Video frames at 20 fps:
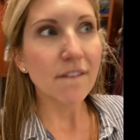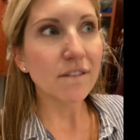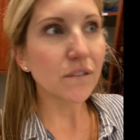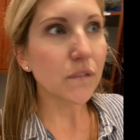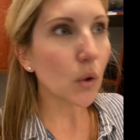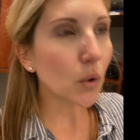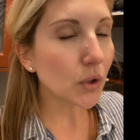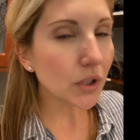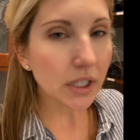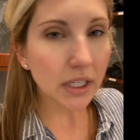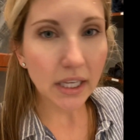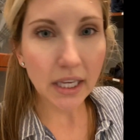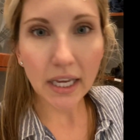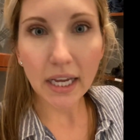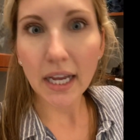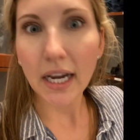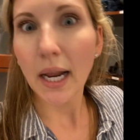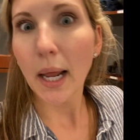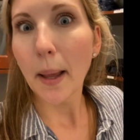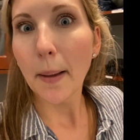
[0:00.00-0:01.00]
folding
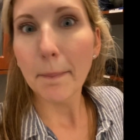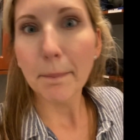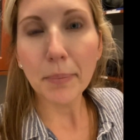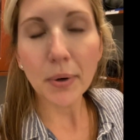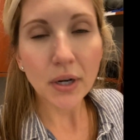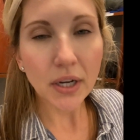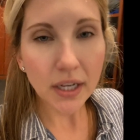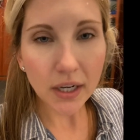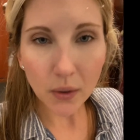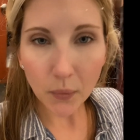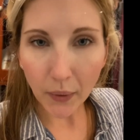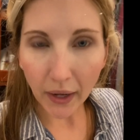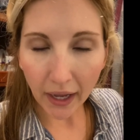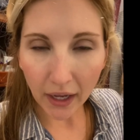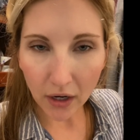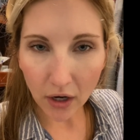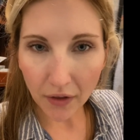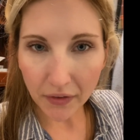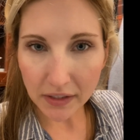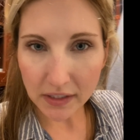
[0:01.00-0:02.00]
it, putting it away
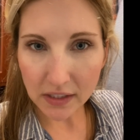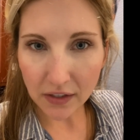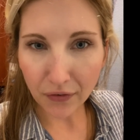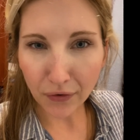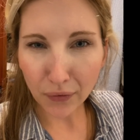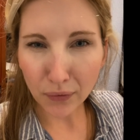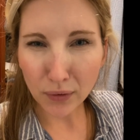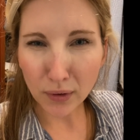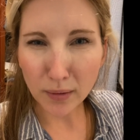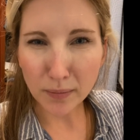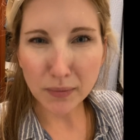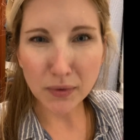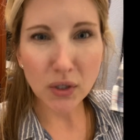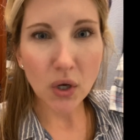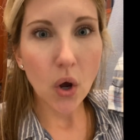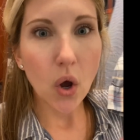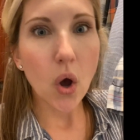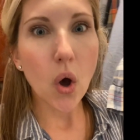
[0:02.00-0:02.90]
in all these different rooms,